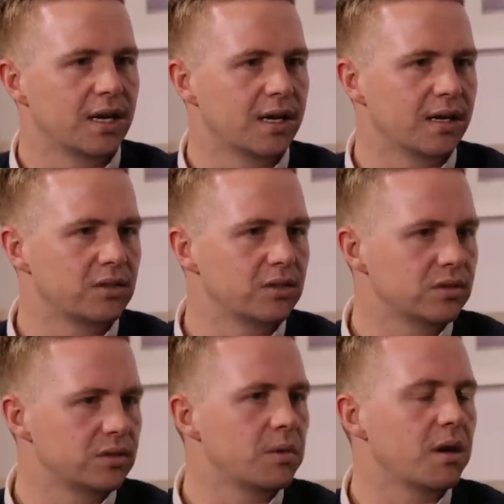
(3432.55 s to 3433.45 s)
Uh, and
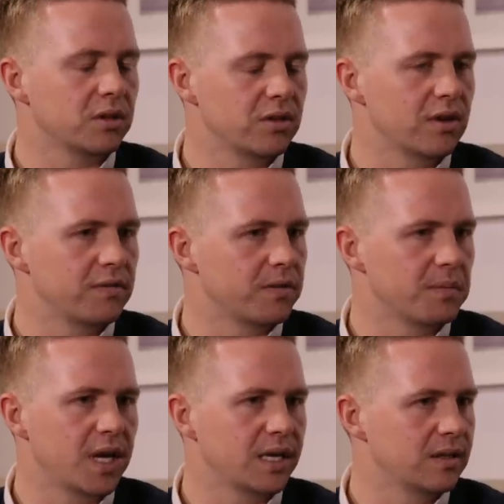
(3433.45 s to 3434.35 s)
to, to be able to learn
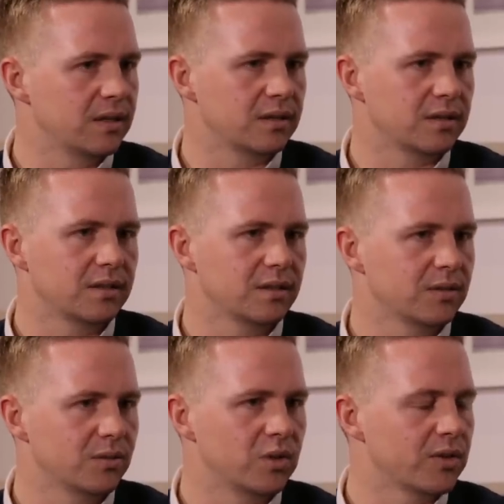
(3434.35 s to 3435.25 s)
from that is
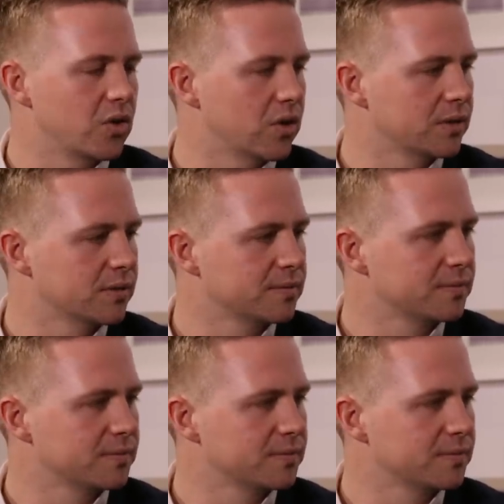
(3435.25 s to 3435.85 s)
worth gold.